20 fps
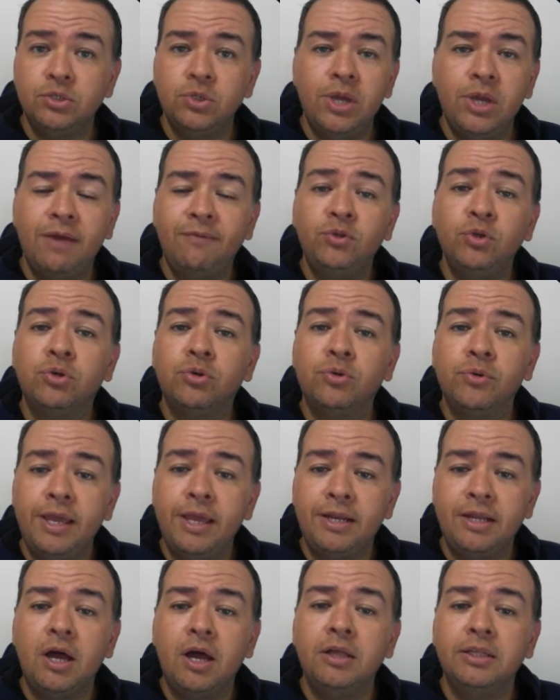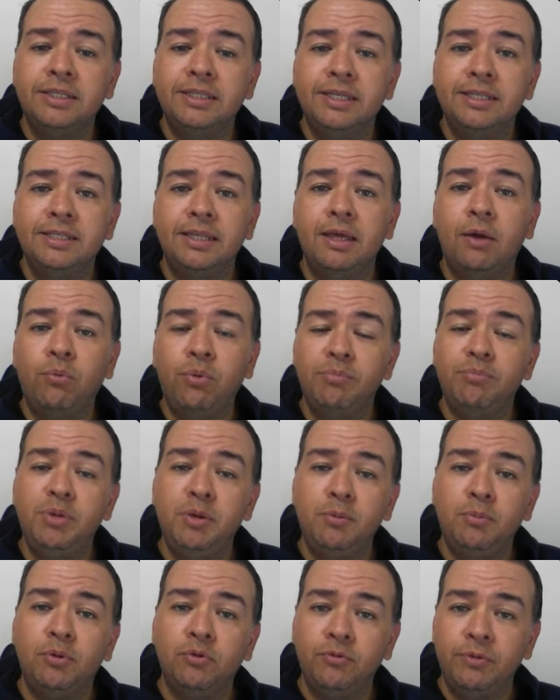You have to create content that when
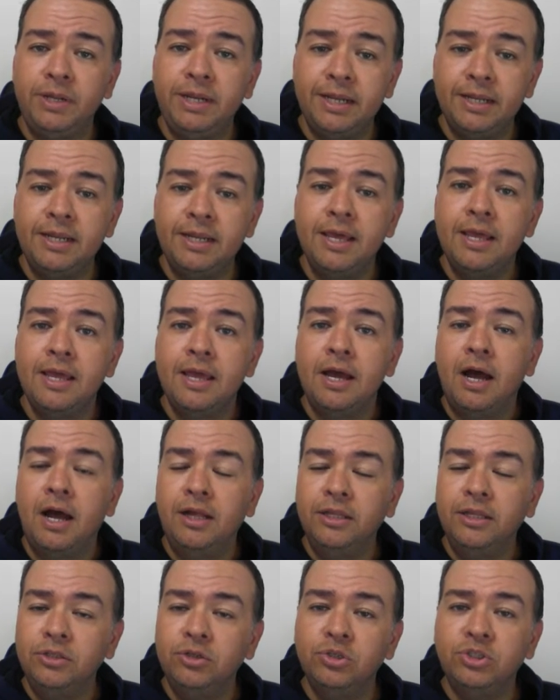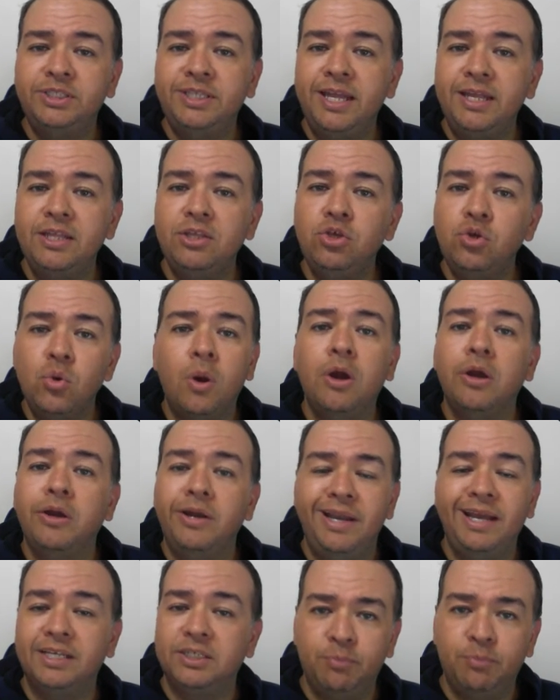people read it, understand you are an
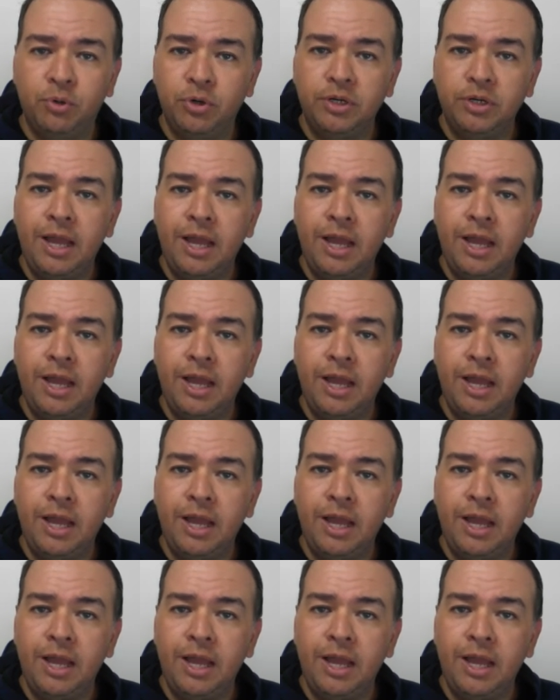expert.